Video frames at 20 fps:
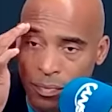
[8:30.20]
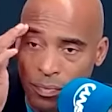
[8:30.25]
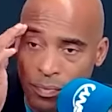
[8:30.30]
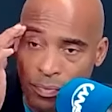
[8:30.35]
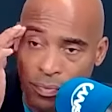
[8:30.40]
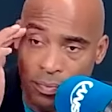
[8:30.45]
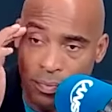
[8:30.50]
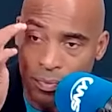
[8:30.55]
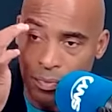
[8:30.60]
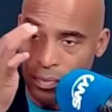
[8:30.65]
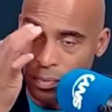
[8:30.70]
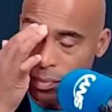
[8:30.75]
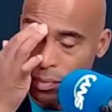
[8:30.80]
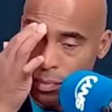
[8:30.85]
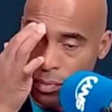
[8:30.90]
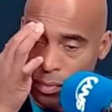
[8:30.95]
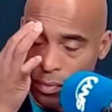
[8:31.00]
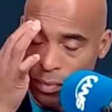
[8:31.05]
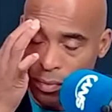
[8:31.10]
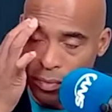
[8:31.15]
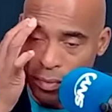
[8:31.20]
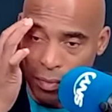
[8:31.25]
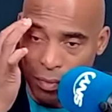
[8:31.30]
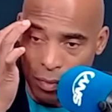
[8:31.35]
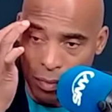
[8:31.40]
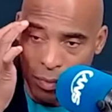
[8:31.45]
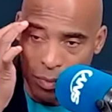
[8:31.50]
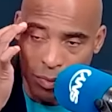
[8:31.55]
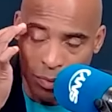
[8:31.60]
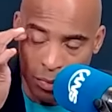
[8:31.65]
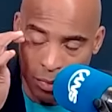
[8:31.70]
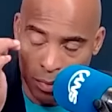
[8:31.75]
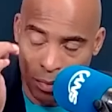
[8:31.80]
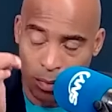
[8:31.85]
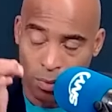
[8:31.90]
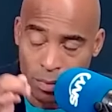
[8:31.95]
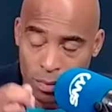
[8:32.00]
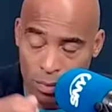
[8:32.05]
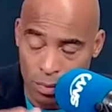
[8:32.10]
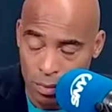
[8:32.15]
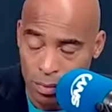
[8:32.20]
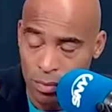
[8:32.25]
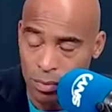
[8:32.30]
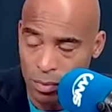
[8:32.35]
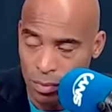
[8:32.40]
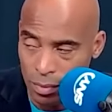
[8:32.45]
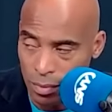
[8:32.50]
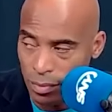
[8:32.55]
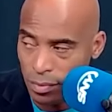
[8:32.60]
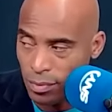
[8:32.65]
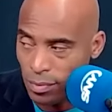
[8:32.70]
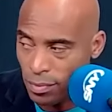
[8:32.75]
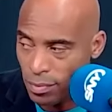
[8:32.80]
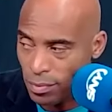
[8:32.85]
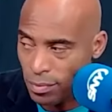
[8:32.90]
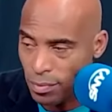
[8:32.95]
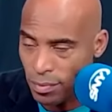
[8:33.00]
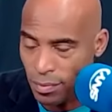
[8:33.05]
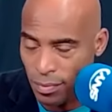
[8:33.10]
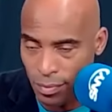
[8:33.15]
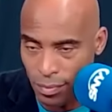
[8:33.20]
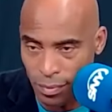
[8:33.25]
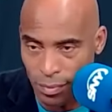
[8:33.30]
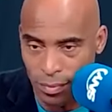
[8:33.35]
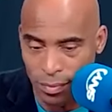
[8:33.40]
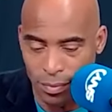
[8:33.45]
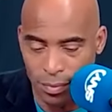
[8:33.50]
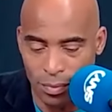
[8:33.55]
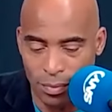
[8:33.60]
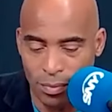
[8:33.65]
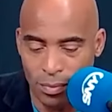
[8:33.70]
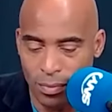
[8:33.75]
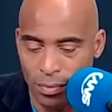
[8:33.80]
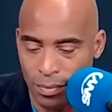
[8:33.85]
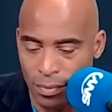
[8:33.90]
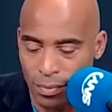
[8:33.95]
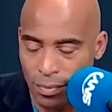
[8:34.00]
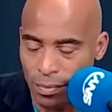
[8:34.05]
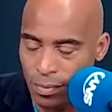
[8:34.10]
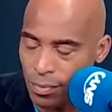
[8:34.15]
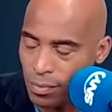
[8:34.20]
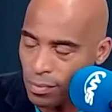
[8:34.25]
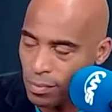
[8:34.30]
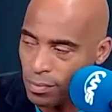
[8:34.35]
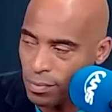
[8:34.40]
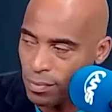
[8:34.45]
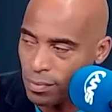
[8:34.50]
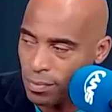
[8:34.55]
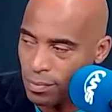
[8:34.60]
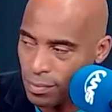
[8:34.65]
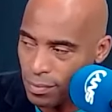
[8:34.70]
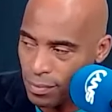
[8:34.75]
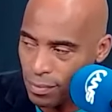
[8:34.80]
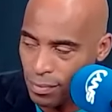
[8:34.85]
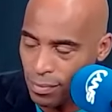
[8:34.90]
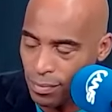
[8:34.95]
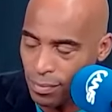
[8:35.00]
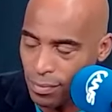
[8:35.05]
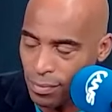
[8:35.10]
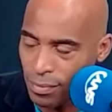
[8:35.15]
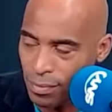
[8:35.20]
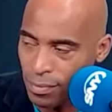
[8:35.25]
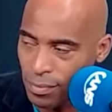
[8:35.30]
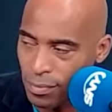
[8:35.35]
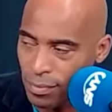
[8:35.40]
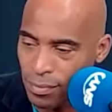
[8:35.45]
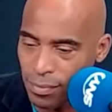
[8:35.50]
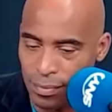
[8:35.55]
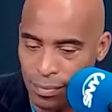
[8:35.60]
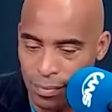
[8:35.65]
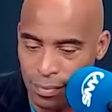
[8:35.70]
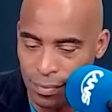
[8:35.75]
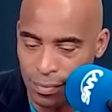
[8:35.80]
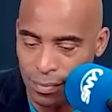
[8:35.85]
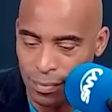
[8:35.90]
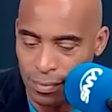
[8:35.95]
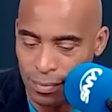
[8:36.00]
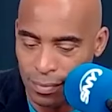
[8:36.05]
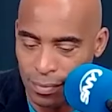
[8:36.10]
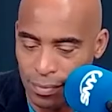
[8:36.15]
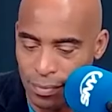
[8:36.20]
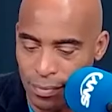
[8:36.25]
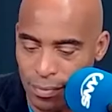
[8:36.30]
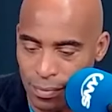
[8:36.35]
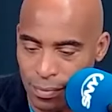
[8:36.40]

No words are spoken by the person on screen.